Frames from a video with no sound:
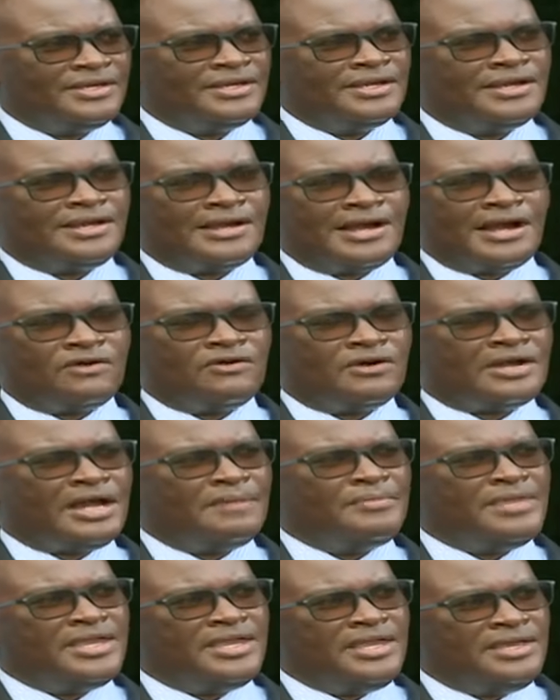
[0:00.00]
Cargo
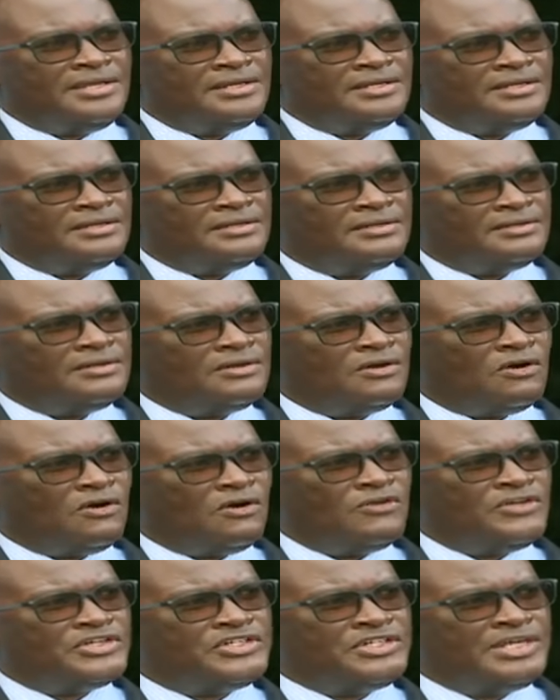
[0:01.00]
coming in, all
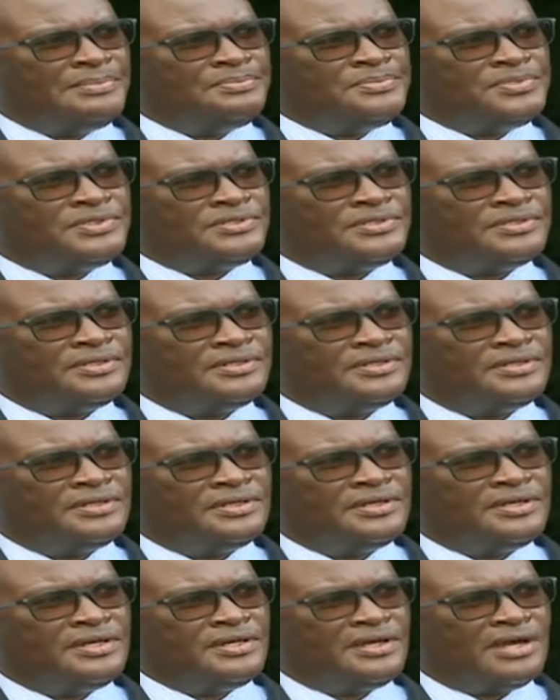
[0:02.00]
the ships
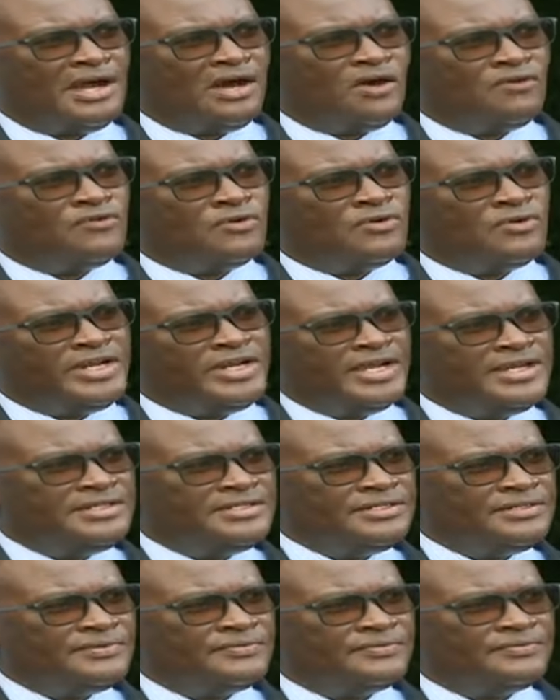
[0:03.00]
are offloaded,
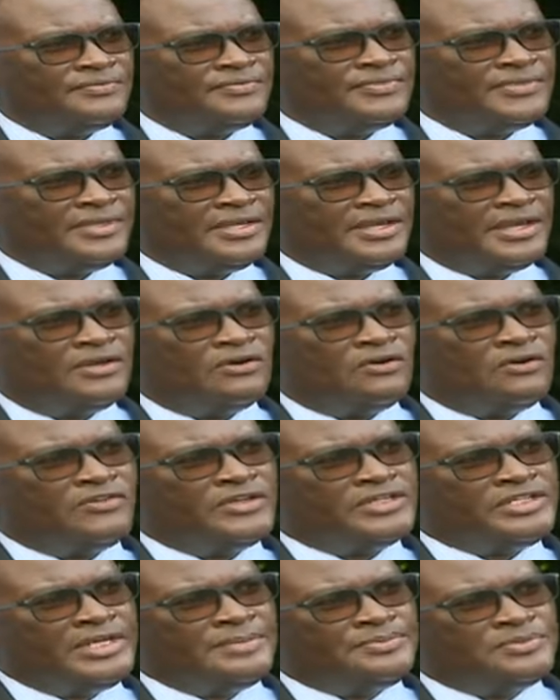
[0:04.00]
and all the
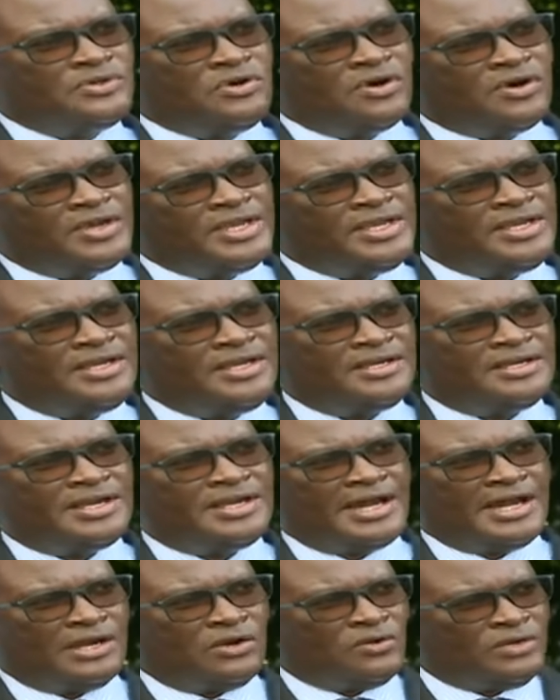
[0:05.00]
ships going
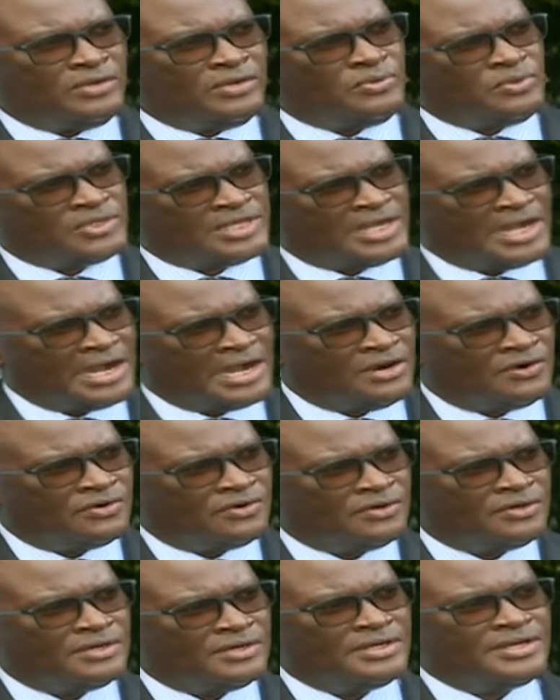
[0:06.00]
are loaded with cargo.
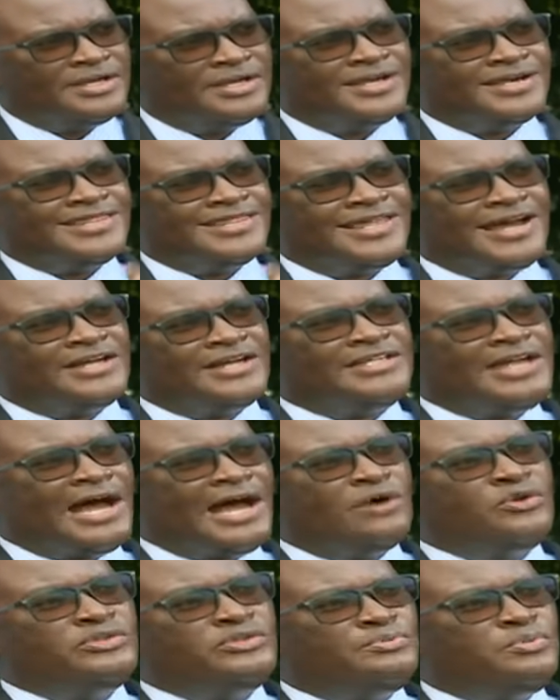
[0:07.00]
That
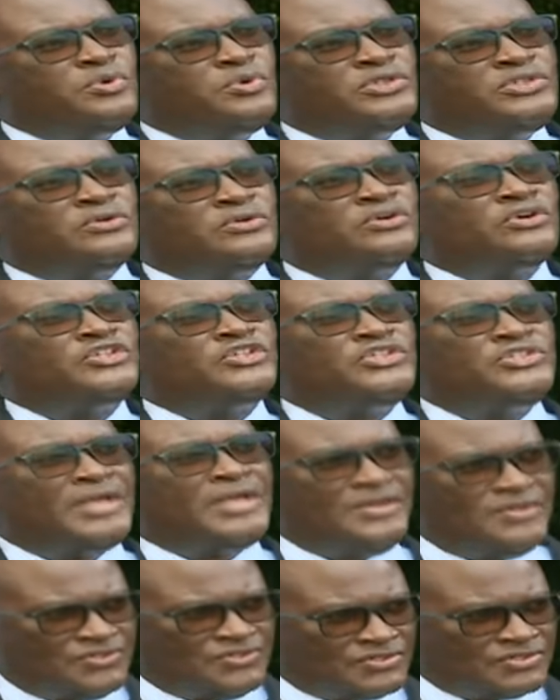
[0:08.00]
output will not
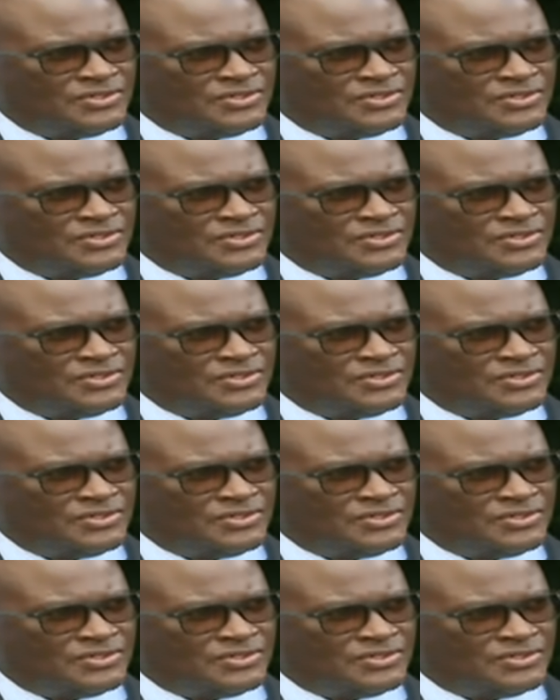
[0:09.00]
change.